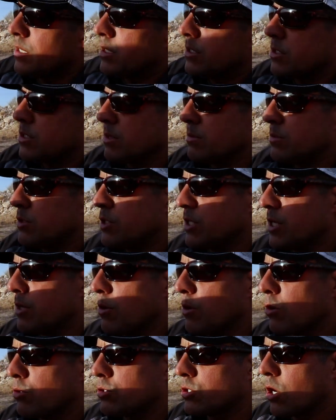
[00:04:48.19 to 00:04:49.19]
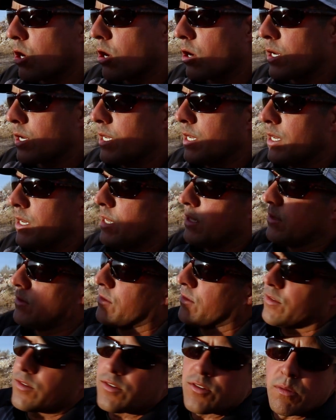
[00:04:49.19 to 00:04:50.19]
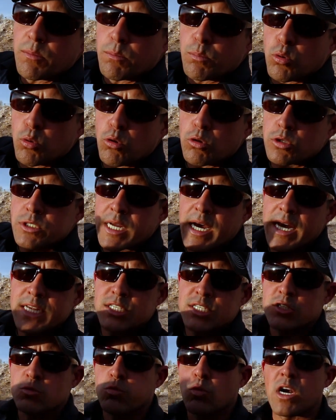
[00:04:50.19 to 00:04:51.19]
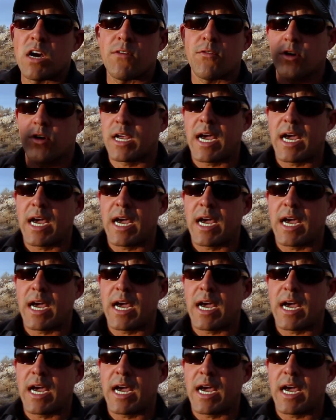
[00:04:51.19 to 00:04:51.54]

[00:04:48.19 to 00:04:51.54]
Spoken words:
some zero targets, some bullseyes, just whatever